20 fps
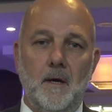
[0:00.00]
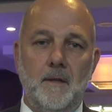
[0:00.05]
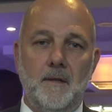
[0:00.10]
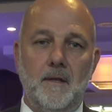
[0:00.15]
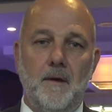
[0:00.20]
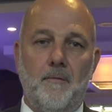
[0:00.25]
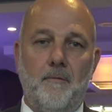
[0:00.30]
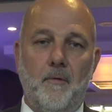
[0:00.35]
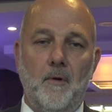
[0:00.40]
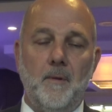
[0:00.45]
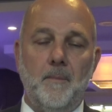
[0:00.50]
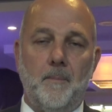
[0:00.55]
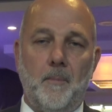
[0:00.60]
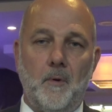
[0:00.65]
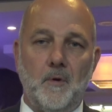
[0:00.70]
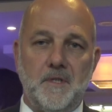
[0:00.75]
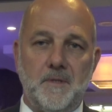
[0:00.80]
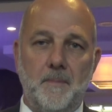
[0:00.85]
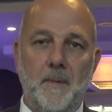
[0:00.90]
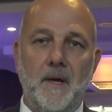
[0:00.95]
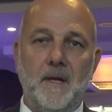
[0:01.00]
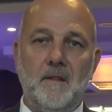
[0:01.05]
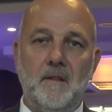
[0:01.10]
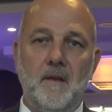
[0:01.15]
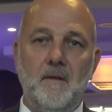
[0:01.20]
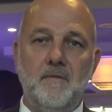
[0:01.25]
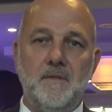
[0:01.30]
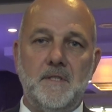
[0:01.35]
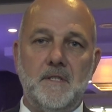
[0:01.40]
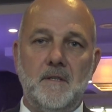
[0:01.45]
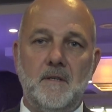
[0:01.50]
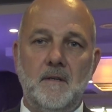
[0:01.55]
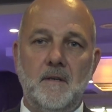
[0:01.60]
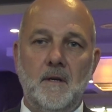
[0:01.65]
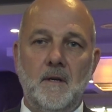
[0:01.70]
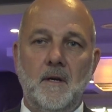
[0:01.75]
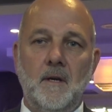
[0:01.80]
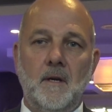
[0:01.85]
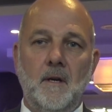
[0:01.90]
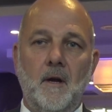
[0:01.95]
different perspectives
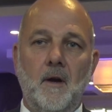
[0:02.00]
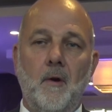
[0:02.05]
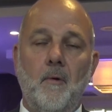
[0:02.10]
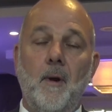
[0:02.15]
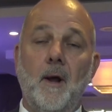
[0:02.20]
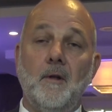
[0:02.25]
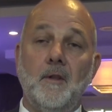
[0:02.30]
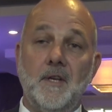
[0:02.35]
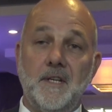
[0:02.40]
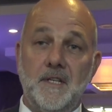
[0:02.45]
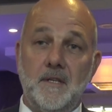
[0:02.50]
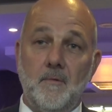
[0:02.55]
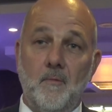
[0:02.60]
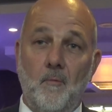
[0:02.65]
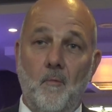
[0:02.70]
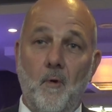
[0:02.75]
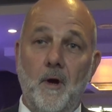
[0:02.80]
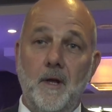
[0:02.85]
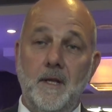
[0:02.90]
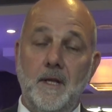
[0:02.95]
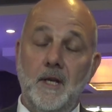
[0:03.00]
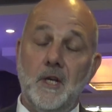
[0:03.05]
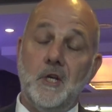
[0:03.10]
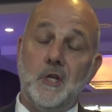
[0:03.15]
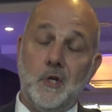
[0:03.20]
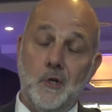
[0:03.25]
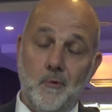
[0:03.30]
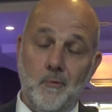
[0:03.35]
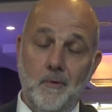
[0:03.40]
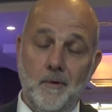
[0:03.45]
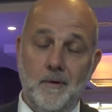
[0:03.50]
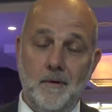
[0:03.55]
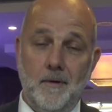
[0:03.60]
around this one issue.